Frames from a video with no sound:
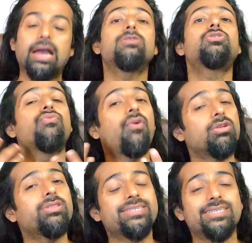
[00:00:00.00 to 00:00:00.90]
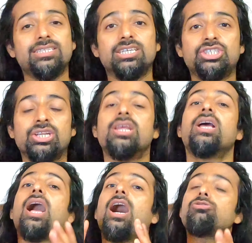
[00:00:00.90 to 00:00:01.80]
I used to follow their suggestion
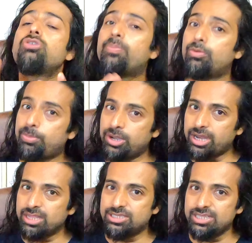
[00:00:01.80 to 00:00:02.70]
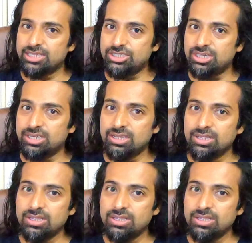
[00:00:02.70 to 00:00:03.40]
how to improve pronunciation,